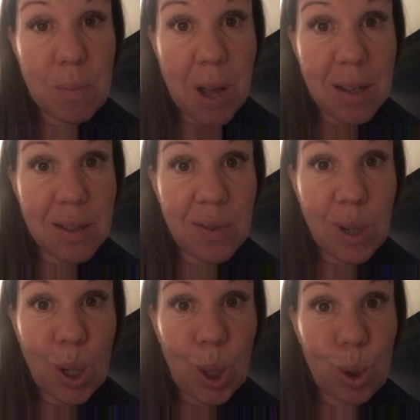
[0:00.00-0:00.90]
box of
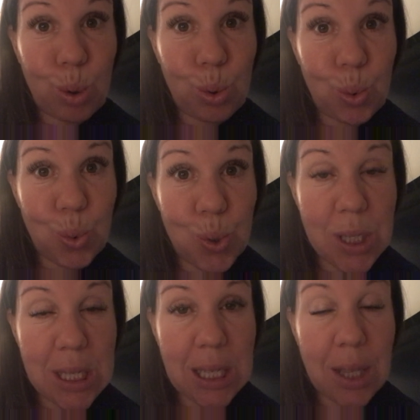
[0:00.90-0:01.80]

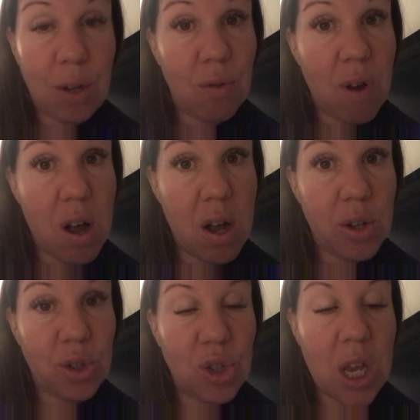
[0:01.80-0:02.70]
clothes in the
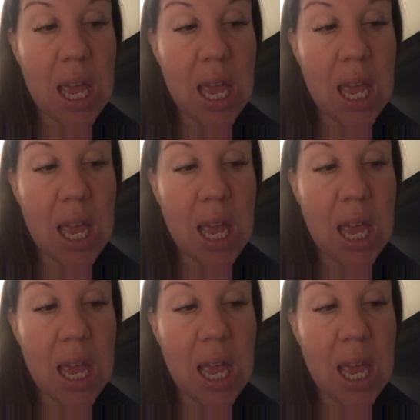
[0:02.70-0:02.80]
garage,